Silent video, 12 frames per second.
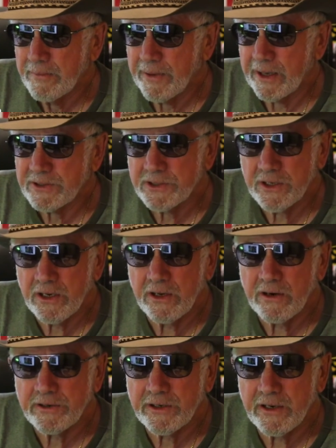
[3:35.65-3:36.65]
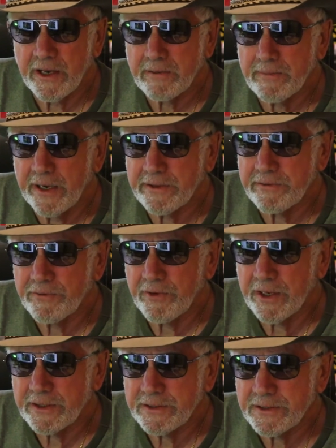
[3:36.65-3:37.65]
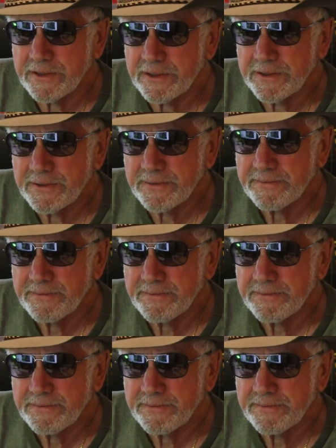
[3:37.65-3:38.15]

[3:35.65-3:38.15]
Pass it along to your like-minded friends.